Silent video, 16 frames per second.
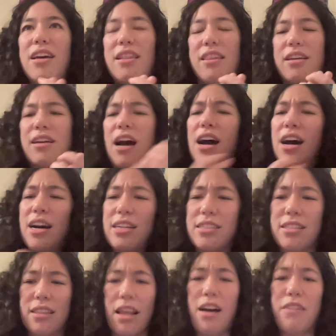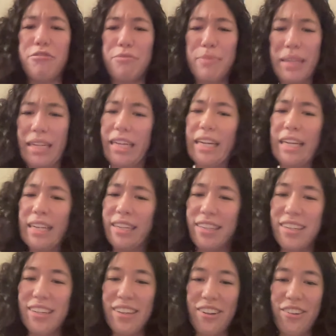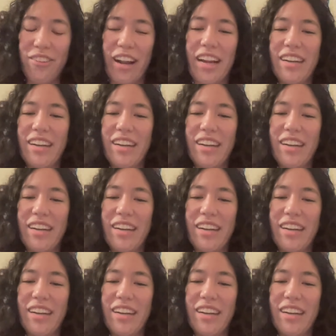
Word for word: the gods love me, right?